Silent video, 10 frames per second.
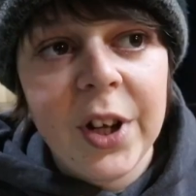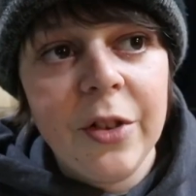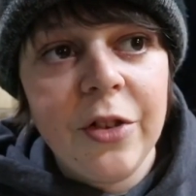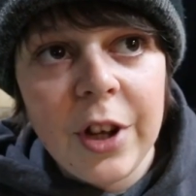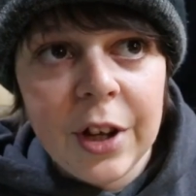
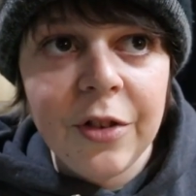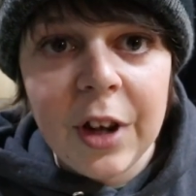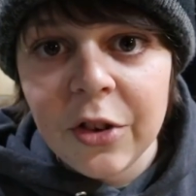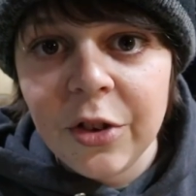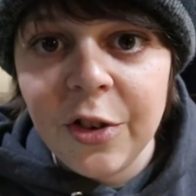because he is
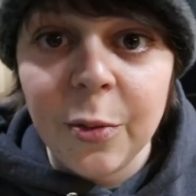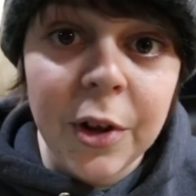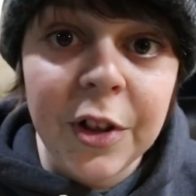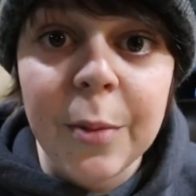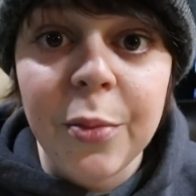actually the
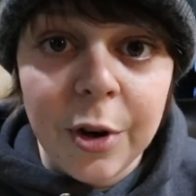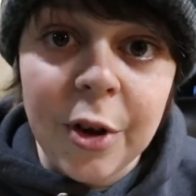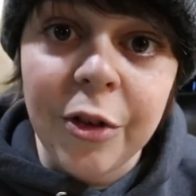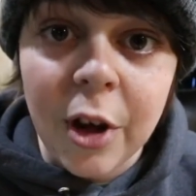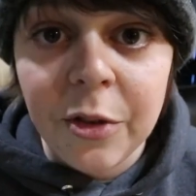one that put
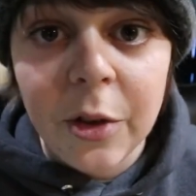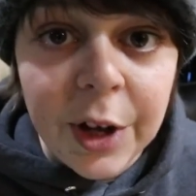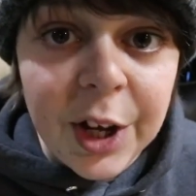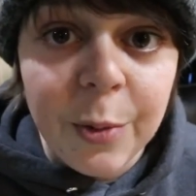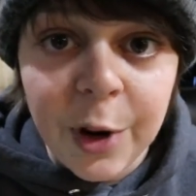us on the
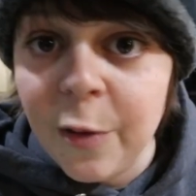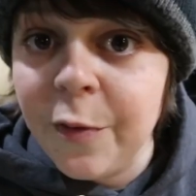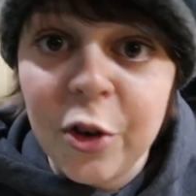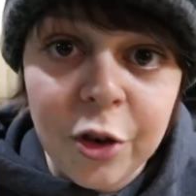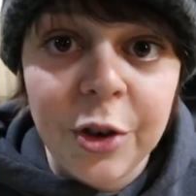lake we are
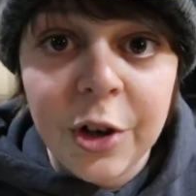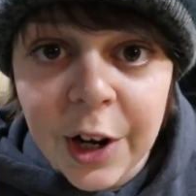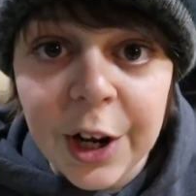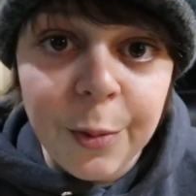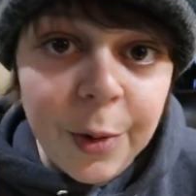fishing today.